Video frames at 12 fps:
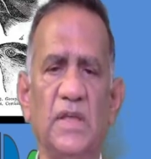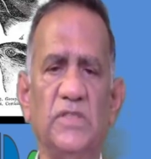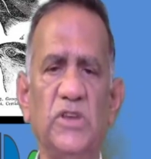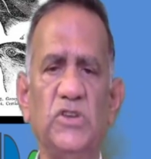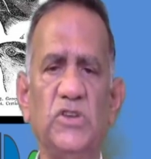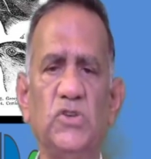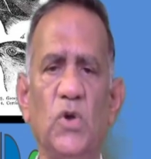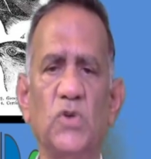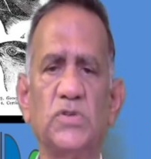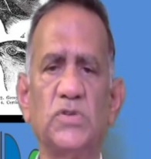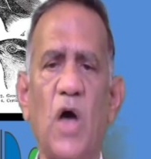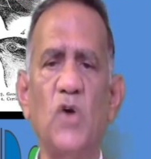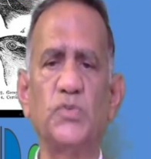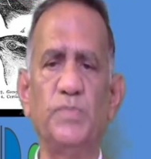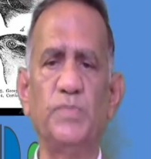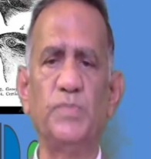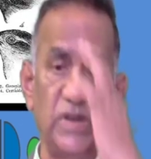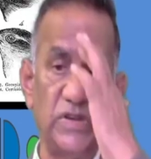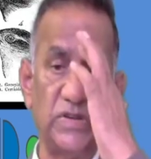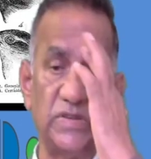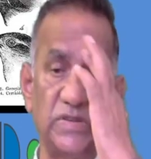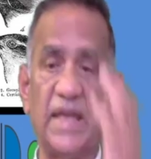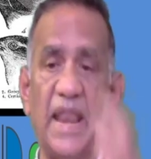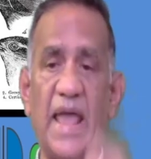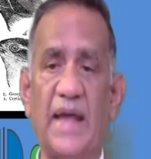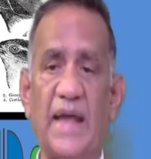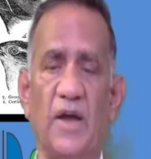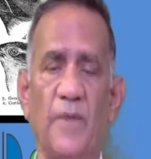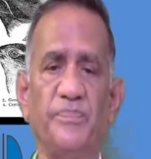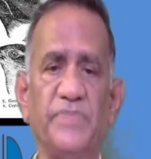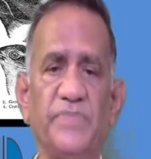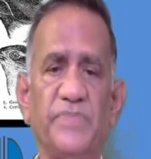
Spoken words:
This shows how speciation can occur